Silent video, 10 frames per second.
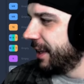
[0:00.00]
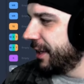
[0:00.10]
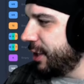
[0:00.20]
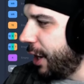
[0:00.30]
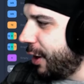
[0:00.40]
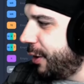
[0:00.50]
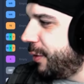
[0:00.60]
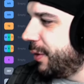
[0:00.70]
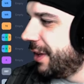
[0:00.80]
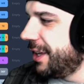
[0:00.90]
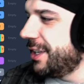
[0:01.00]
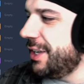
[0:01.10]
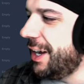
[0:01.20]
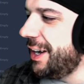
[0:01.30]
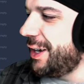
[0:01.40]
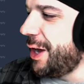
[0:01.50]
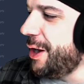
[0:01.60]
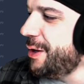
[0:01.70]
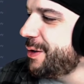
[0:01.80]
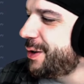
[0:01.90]
Yo, Young
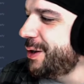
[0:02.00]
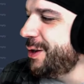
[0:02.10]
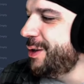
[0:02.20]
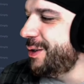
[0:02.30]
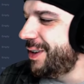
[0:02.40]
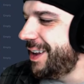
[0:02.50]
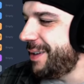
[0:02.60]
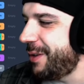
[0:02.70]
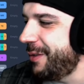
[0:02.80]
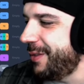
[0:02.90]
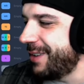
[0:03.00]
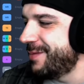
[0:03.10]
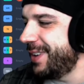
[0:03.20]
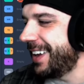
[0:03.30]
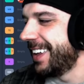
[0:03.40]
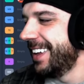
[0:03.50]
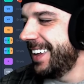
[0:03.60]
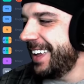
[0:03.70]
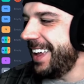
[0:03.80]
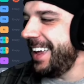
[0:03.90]
Ho Koo, number 1 pick.
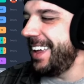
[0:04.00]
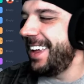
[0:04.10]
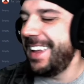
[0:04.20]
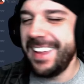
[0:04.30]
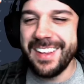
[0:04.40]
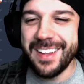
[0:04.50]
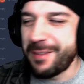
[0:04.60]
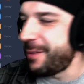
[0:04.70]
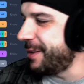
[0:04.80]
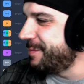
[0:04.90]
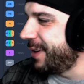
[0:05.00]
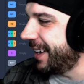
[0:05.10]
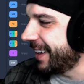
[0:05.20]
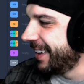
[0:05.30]
Hey, number 1 pick.